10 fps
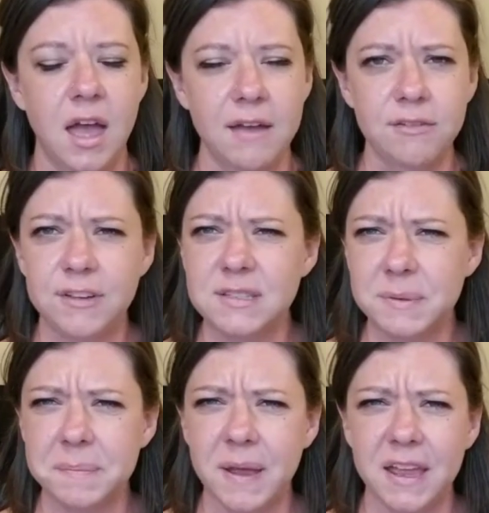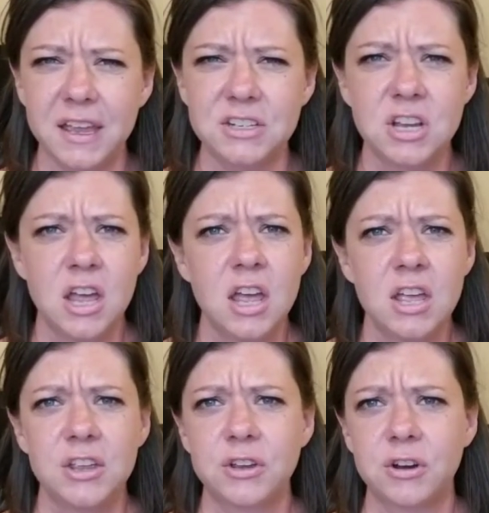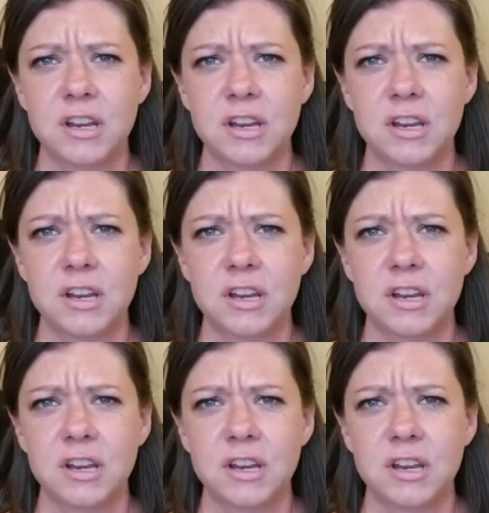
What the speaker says: have a Facebook page. You can go to